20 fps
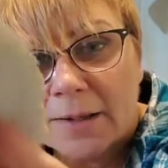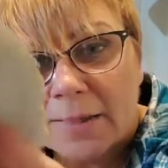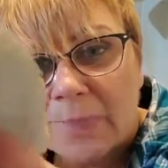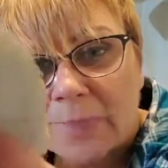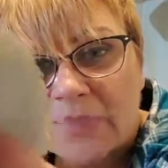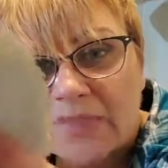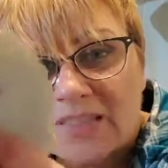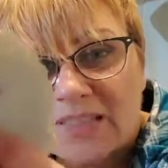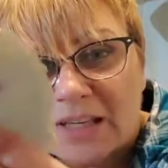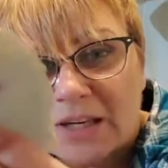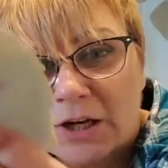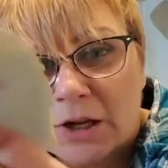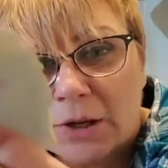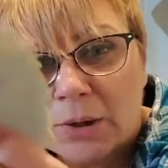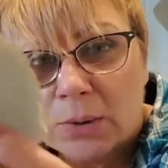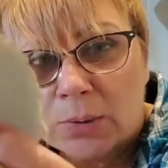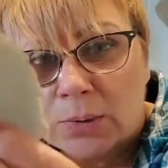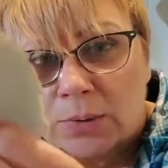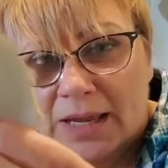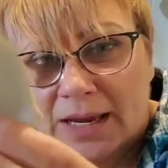
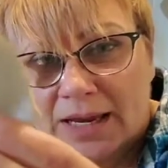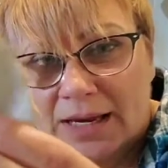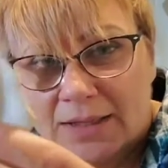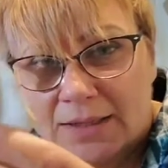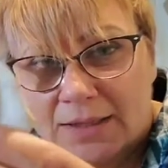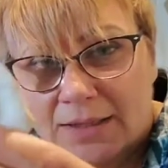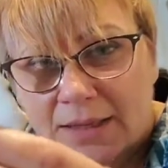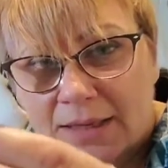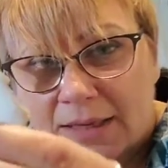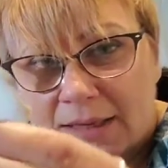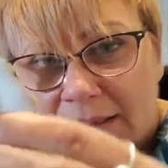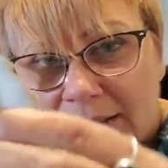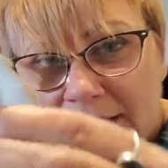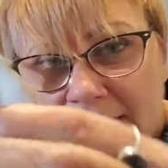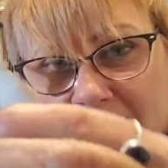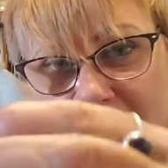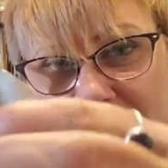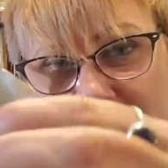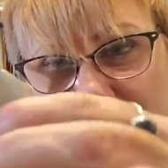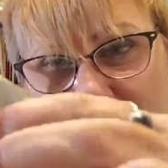items, you know,
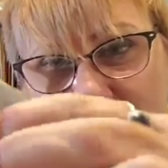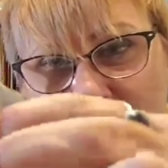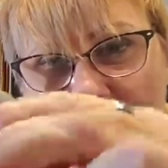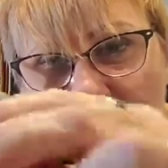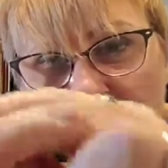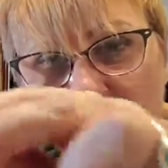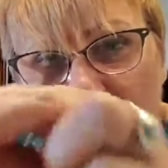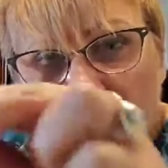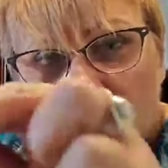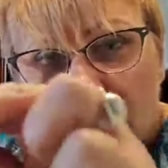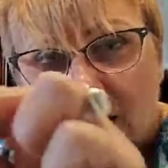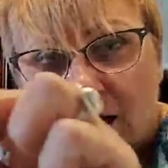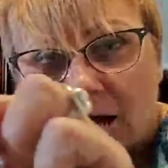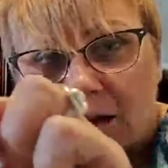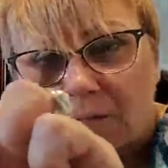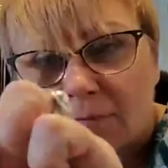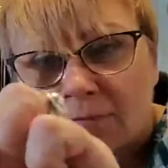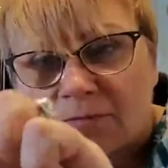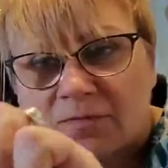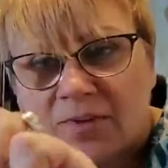like this,
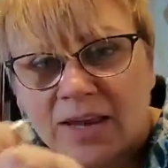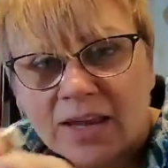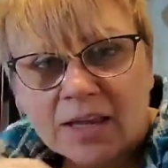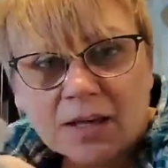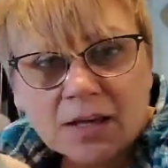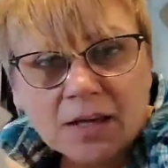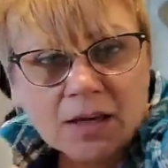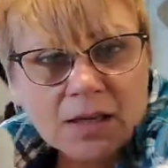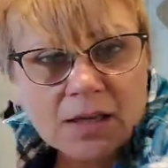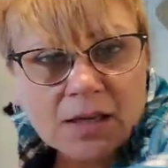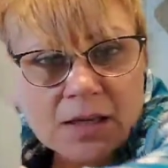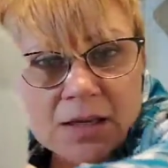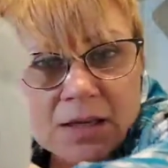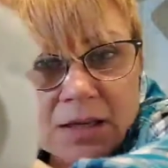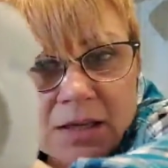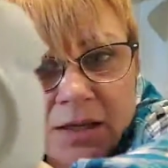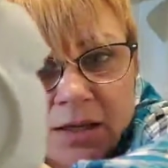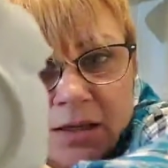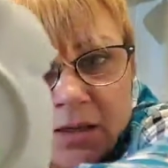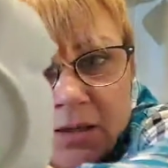
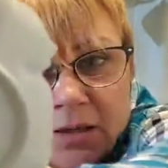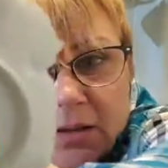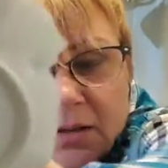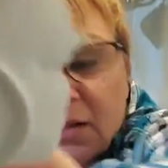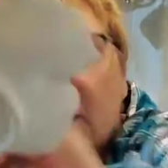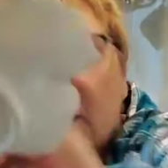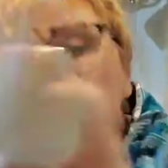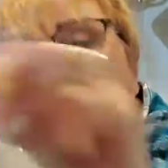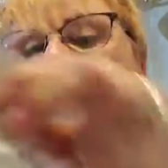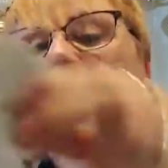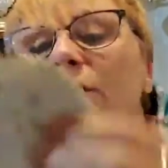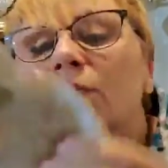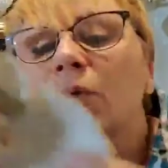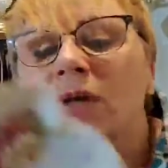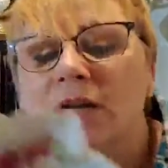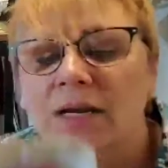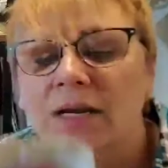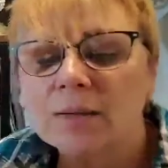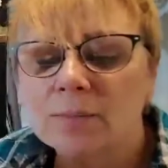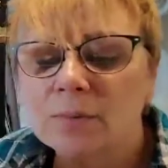vanity.
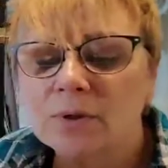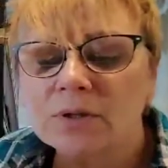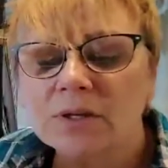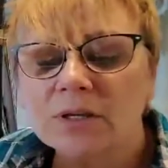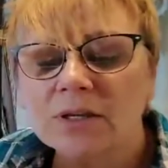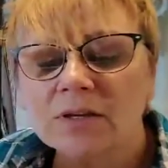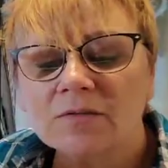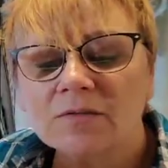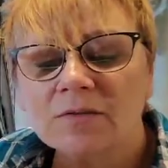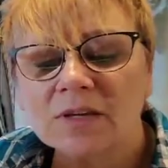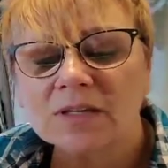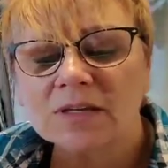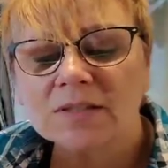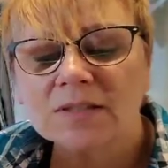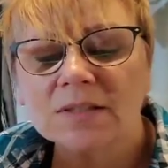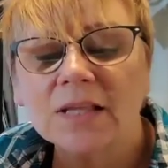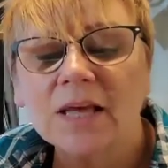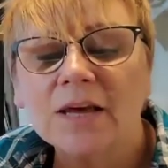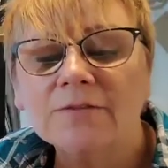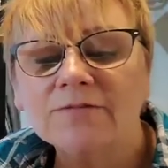This one, I
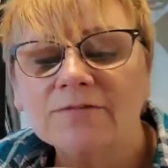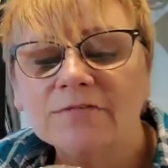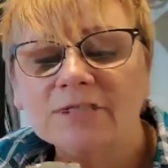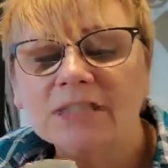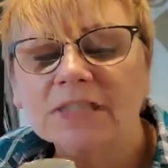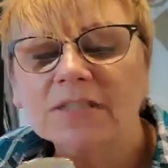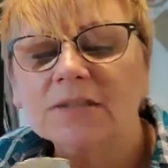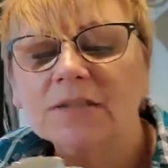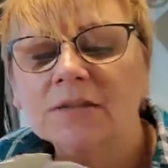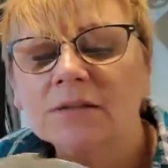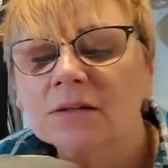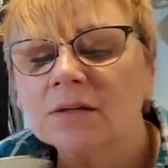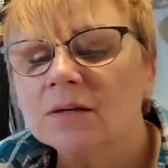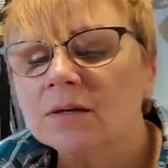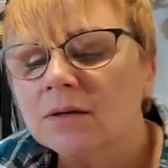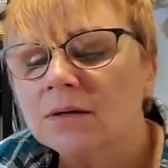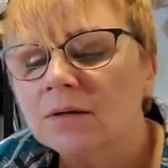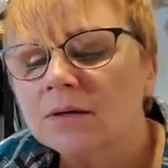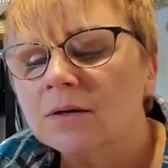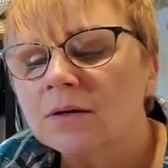believe, is
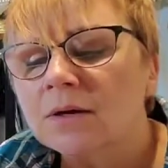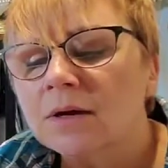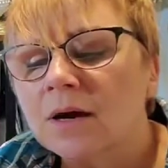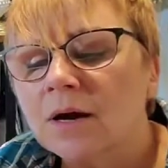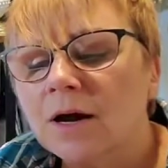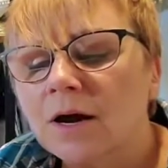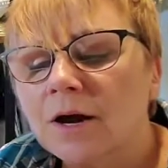Lefton.